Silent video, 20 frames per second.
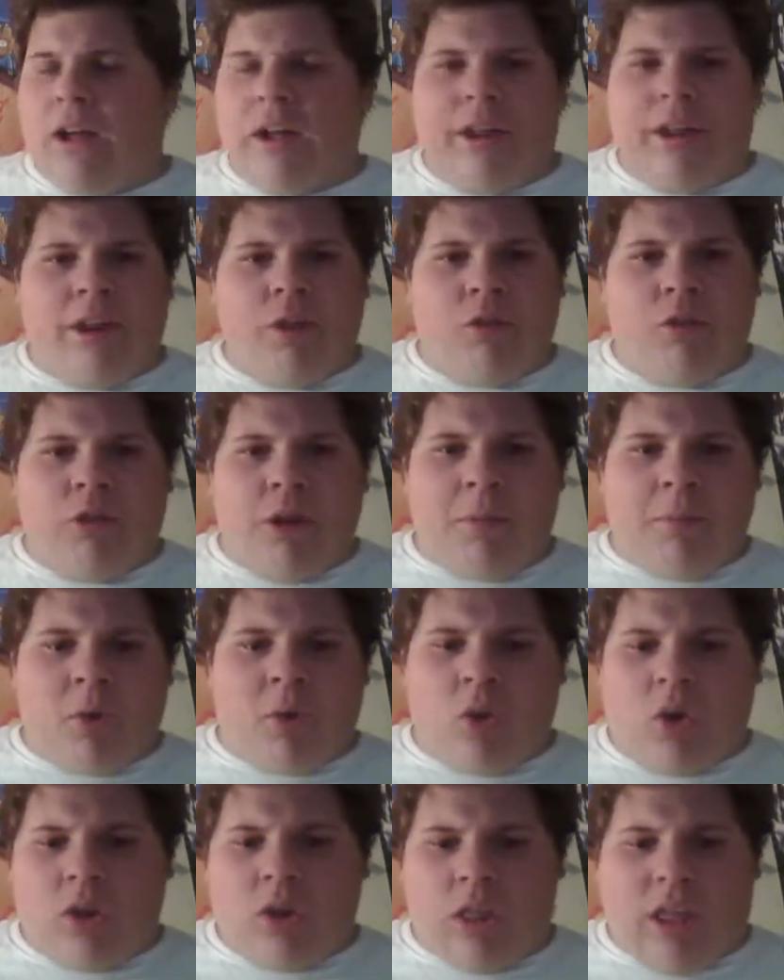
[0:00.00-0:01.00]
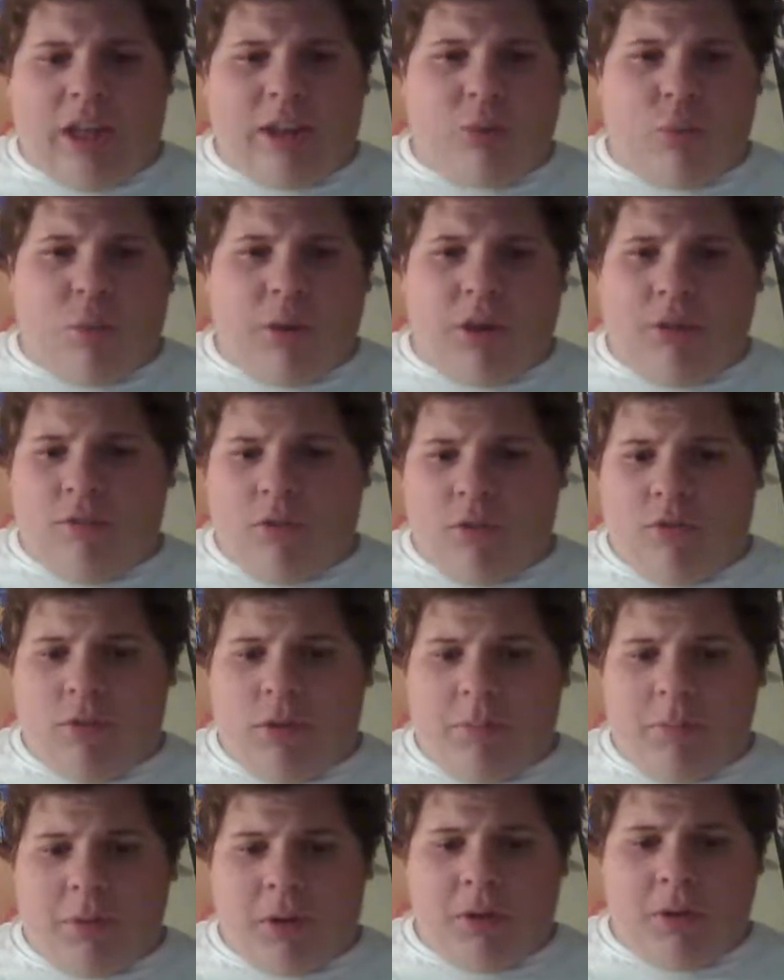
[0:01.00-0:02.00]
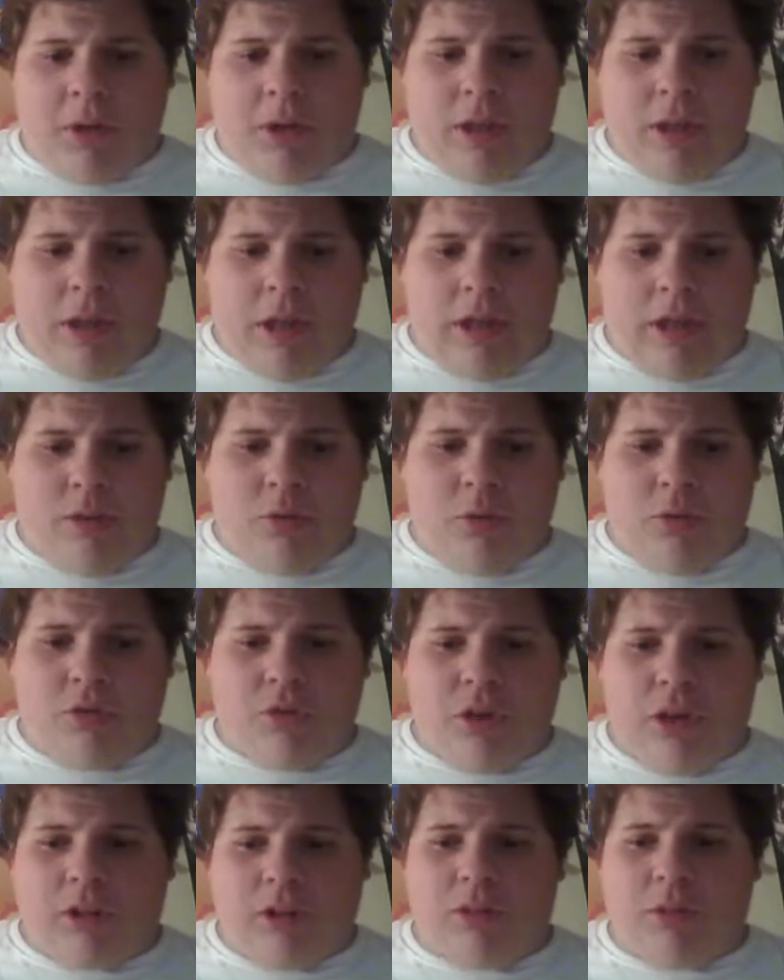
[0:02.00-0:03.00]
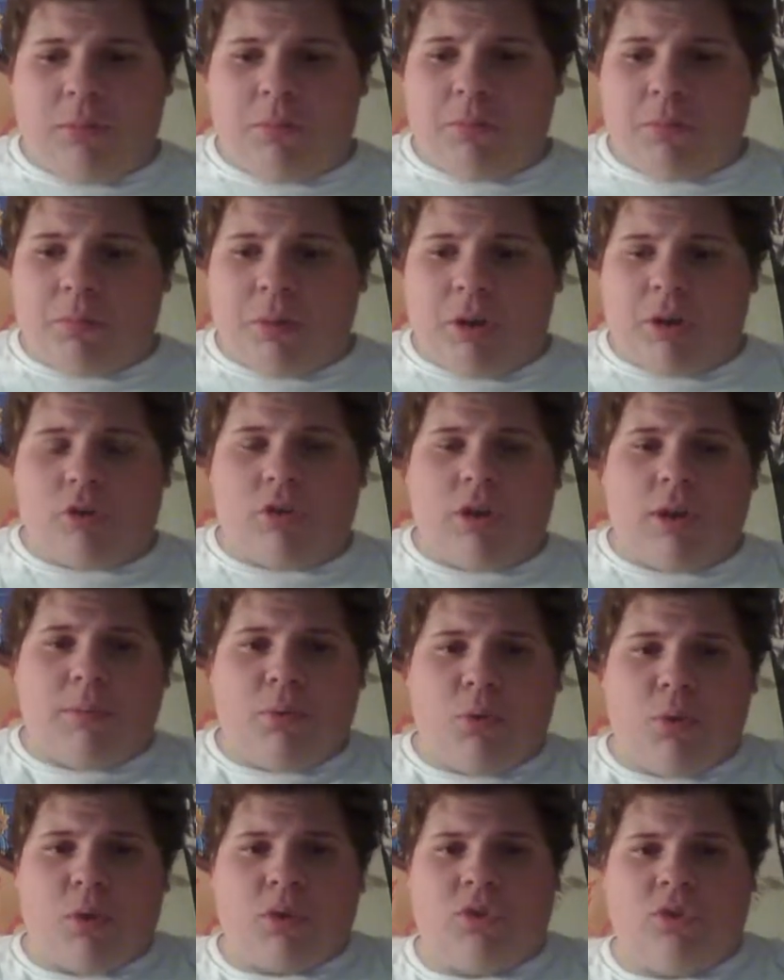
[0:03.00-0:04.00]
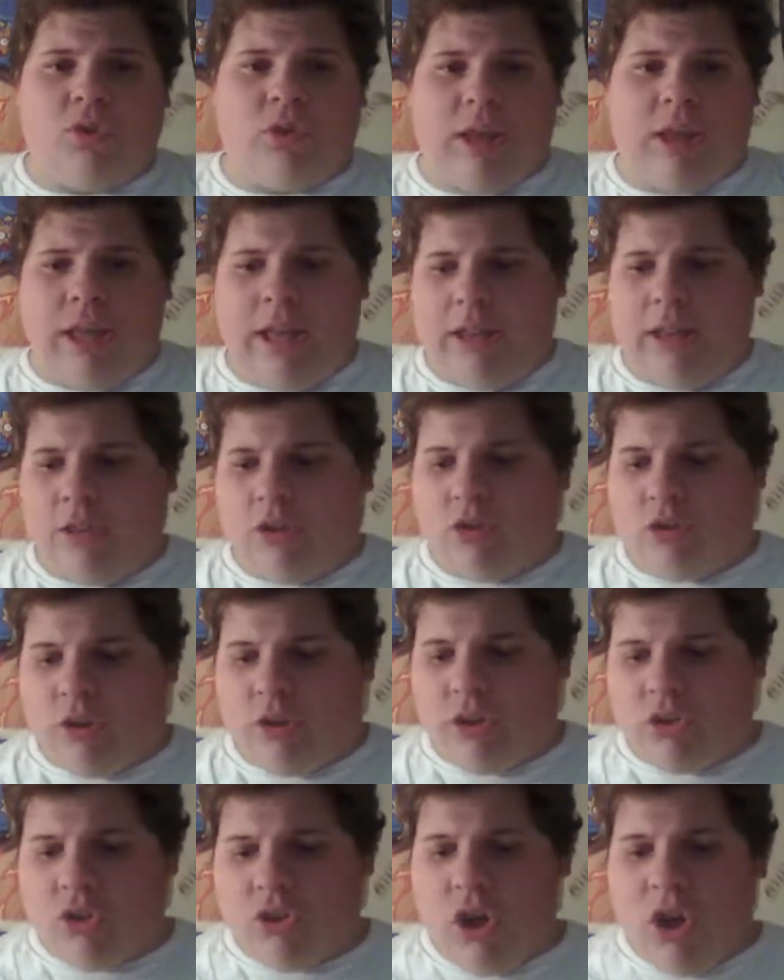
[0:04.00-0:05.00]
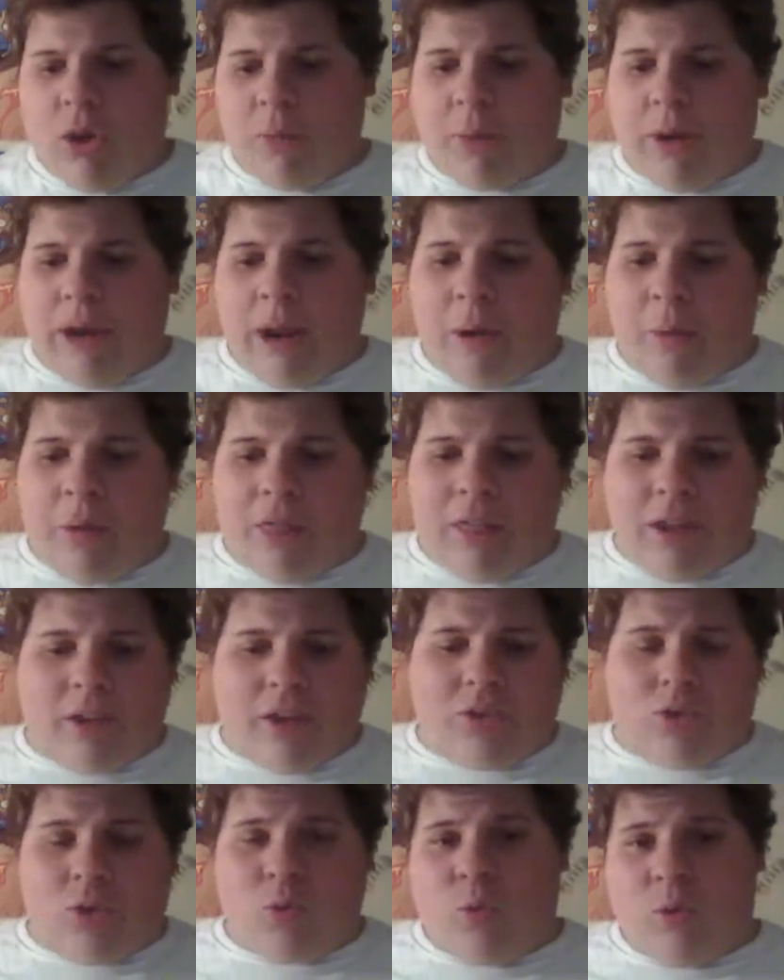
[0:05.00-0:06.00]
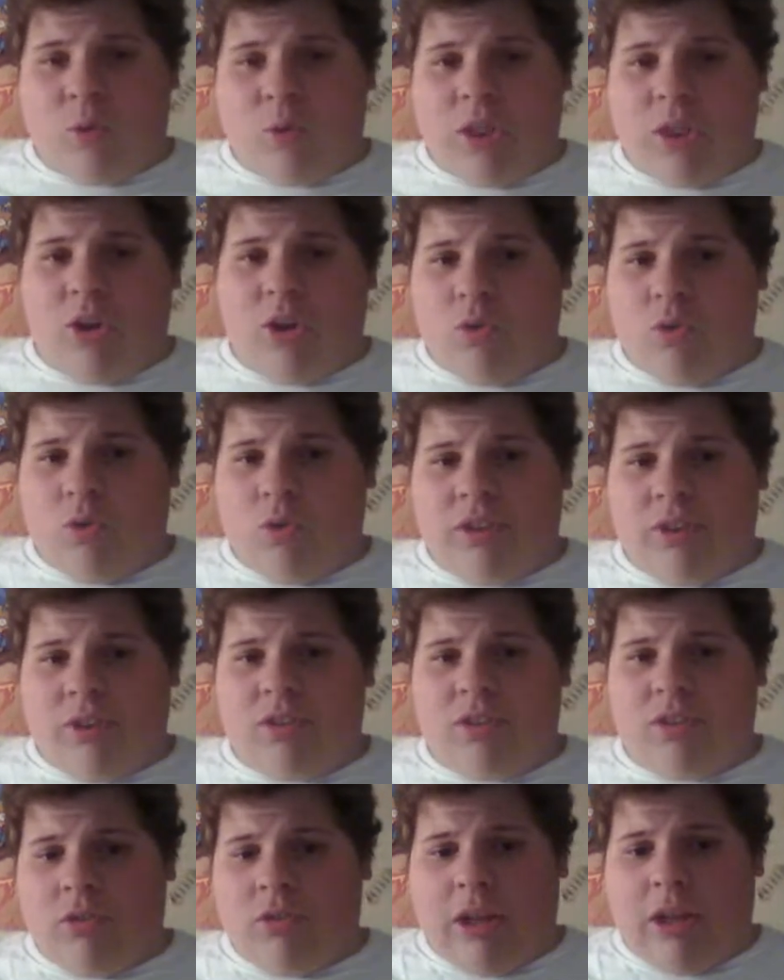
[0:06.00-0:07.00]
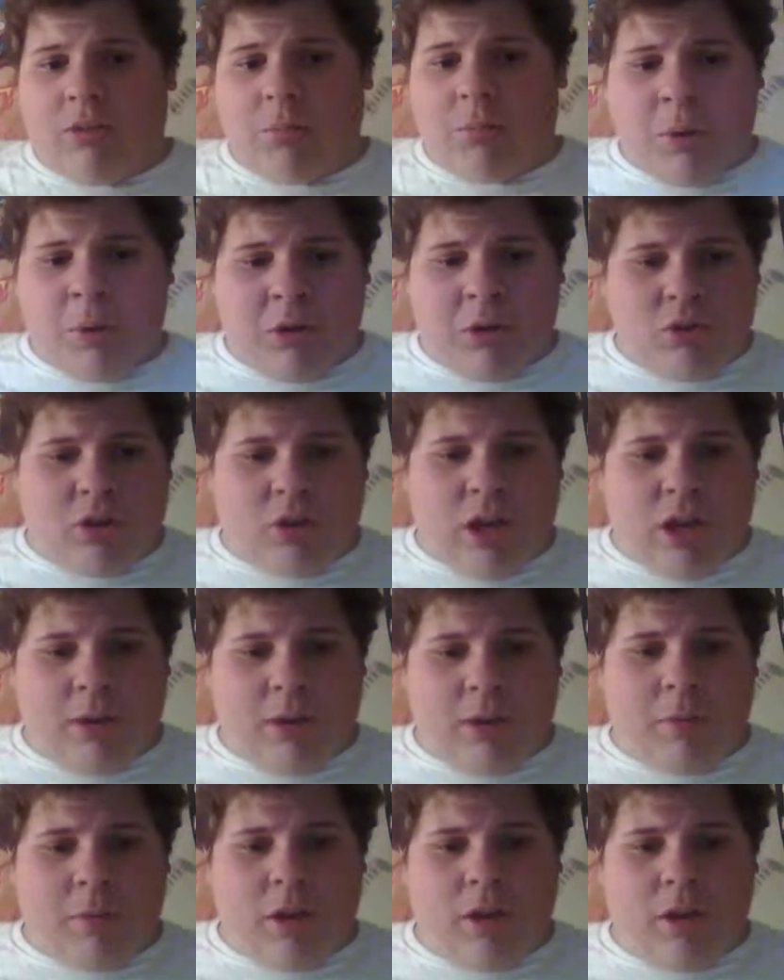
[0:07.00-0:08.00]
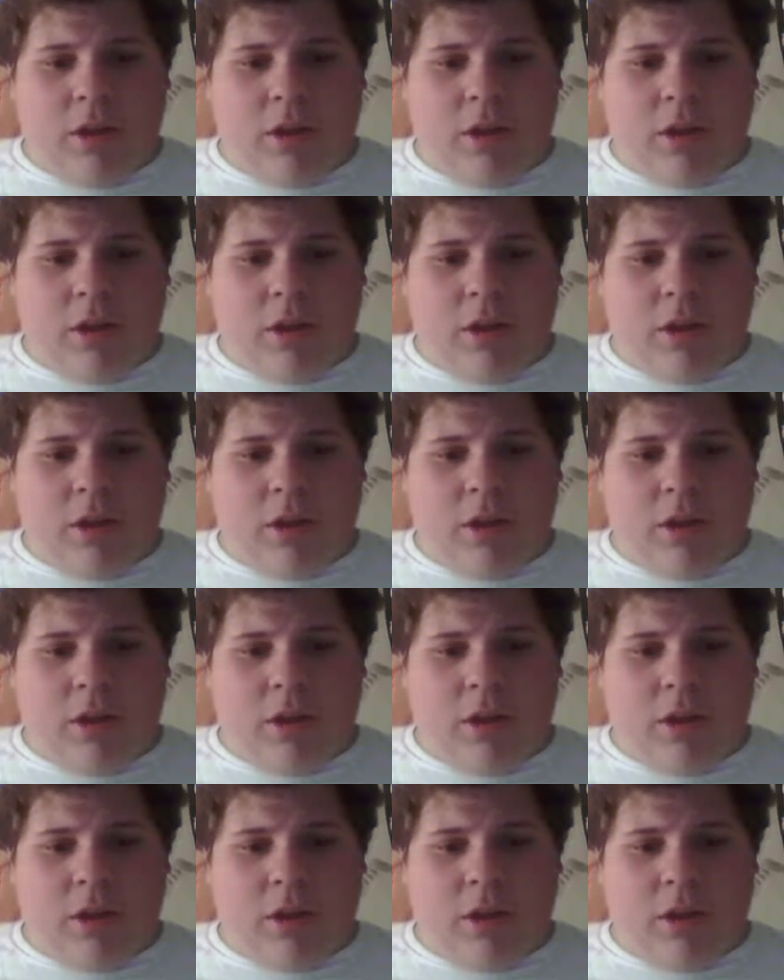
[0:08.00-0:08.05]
in November, last week in November, and you used to get some Breeders' Cup horses in this race, but now I think it's a really good race as a Breeders' Cup